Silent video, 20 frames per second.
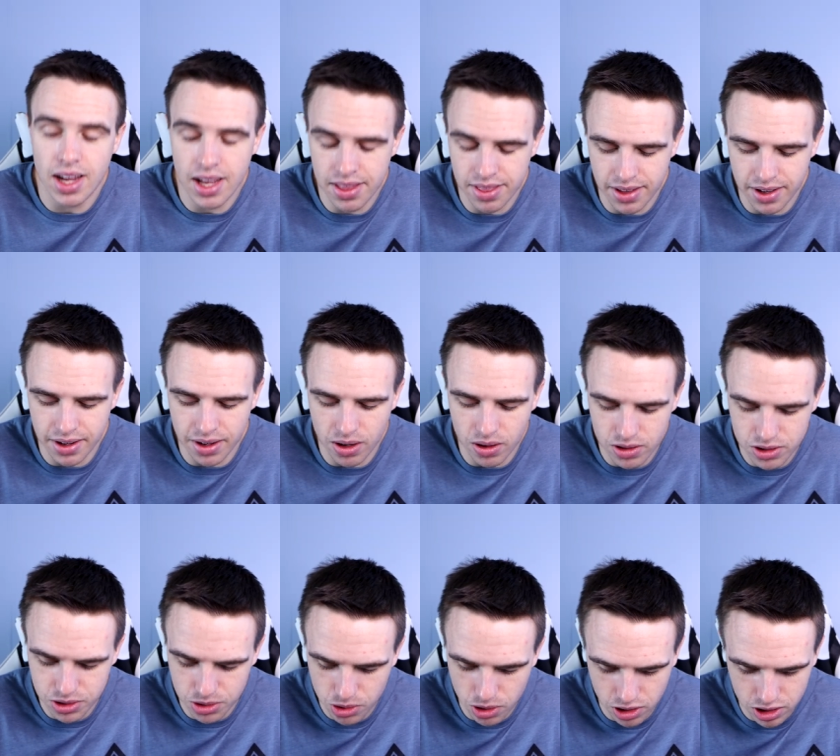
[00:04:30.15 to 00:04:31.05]
And then it
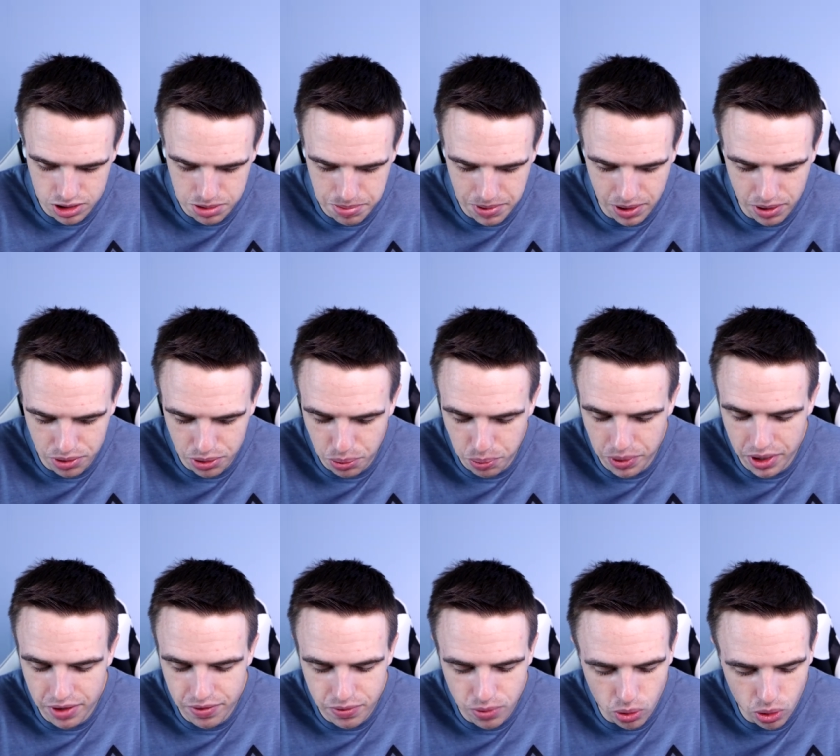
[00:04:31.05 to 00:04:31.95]
also talks about the
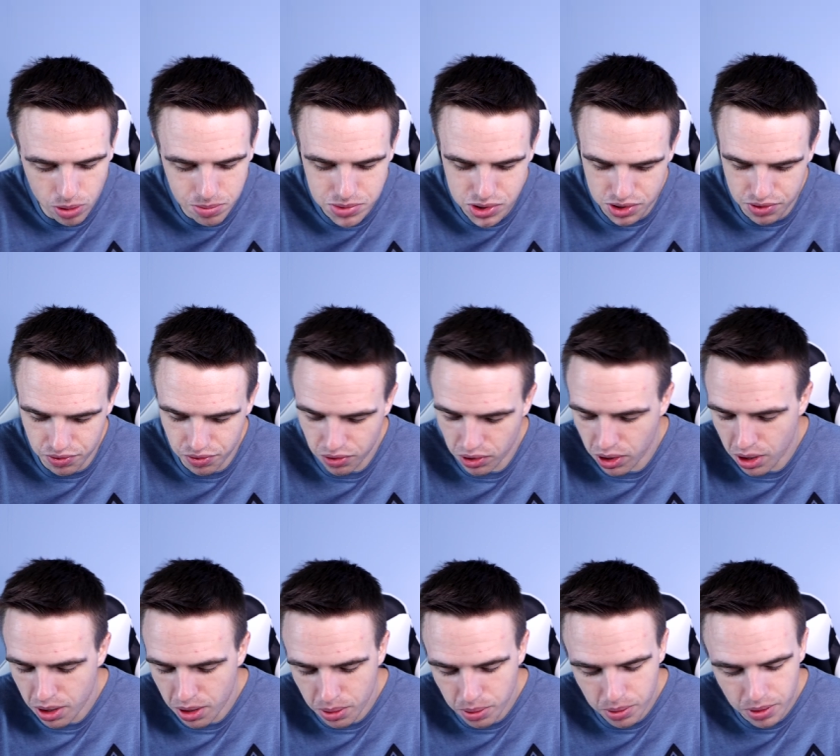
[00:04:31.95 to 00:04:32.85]
waveforms and
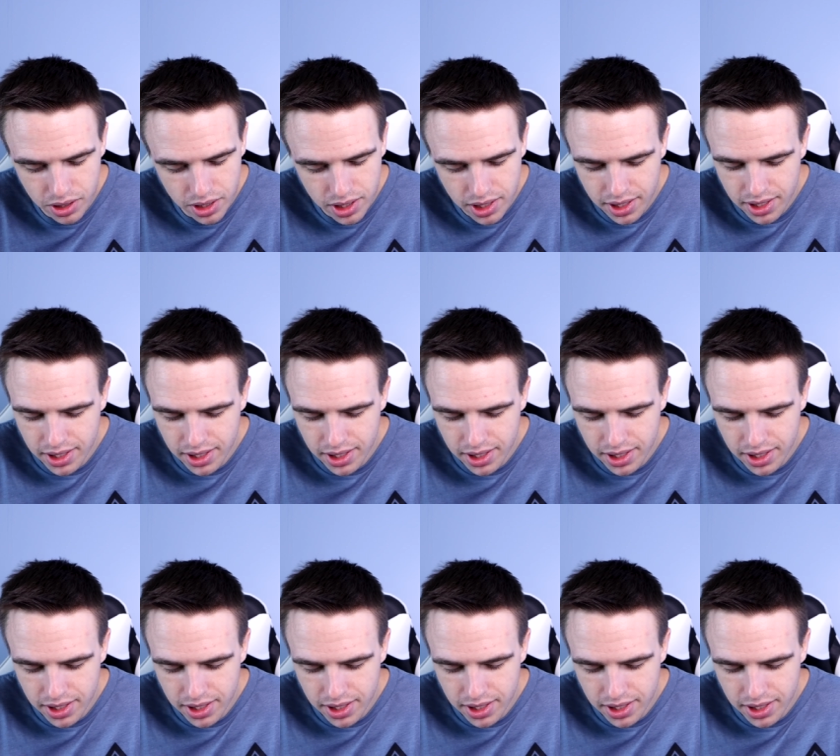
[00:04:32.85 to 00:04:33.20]
flow.